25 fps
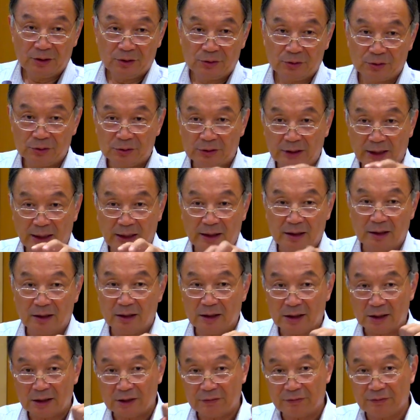to take a
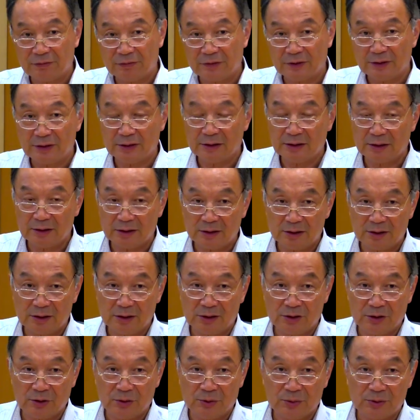lot of
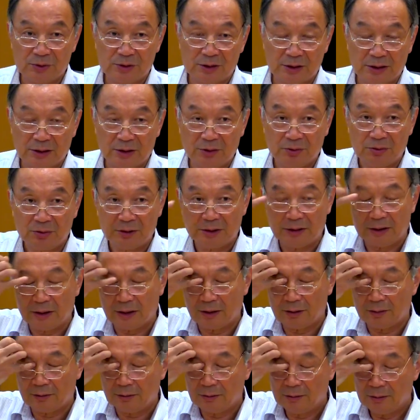youth into the
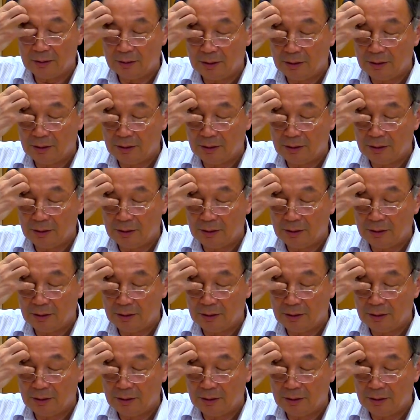jail.